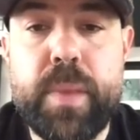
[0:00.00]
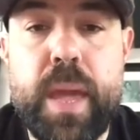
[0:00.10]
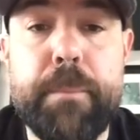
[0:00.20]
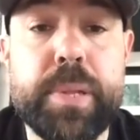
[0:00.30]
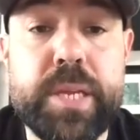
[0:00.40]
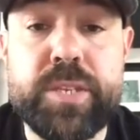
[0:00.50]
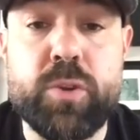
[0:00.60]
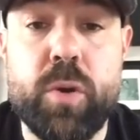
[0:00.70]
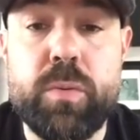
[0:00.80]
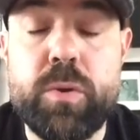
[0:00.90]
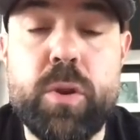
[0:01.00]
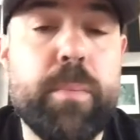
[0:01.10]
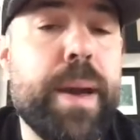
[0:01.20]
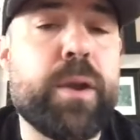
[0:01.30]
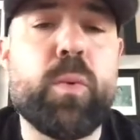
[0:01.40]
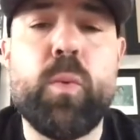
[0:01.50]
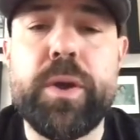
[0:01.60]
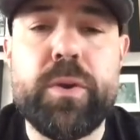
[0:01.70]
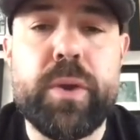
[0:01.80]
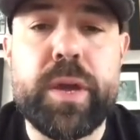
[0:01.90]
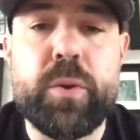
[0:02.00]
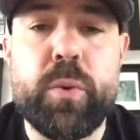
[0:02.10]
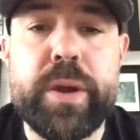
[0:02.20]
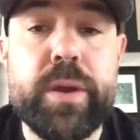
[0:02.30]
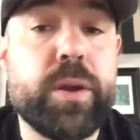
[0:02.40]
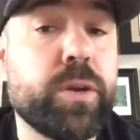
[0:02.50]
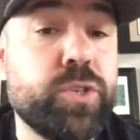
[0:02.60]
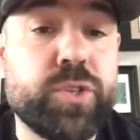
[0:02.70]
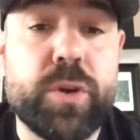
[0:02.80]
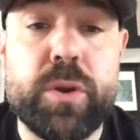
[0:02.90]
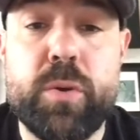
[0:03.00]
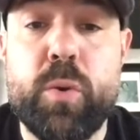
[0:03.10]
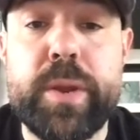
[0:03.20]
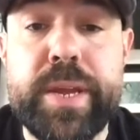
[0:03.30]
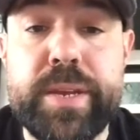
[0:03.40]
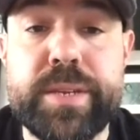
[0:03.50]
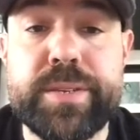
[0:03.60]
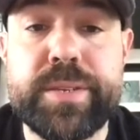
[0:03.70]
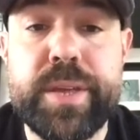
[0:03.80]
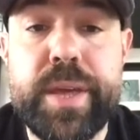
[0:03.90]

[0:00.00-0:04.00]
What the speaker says: And please know, no matter what your inquiry, concern, or need is,